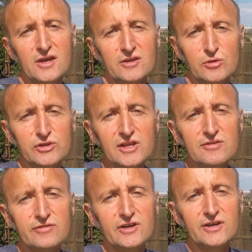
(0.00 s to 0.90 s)
you know
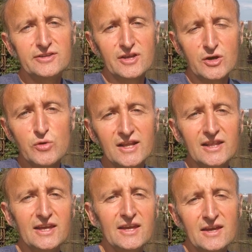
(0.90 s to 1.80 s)
delivered uh,
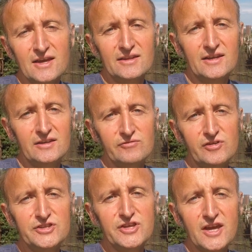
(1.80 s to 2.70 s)
quickly then
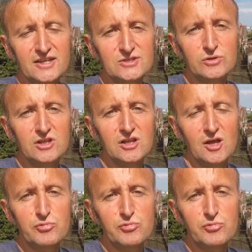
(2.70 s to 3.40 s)
VeriTX will uh,